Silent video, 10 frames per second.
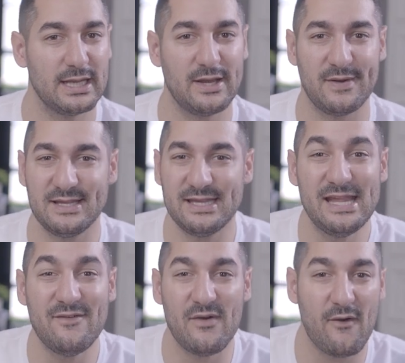he will
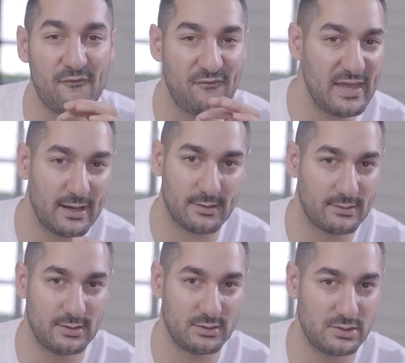never feel
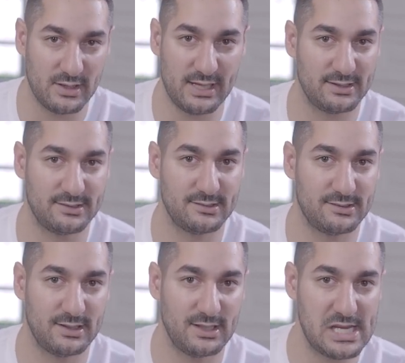your hand.
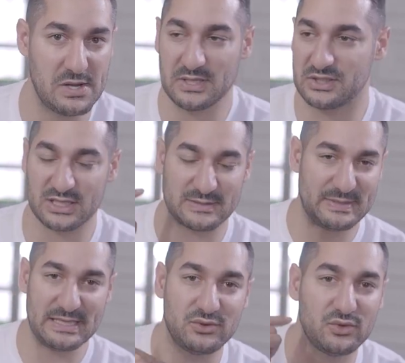He will just
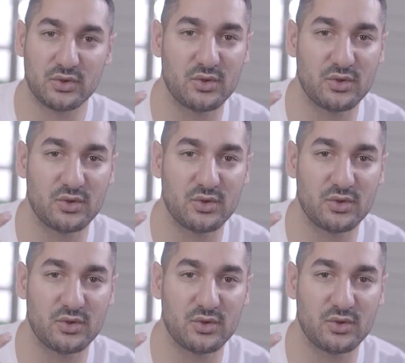be into the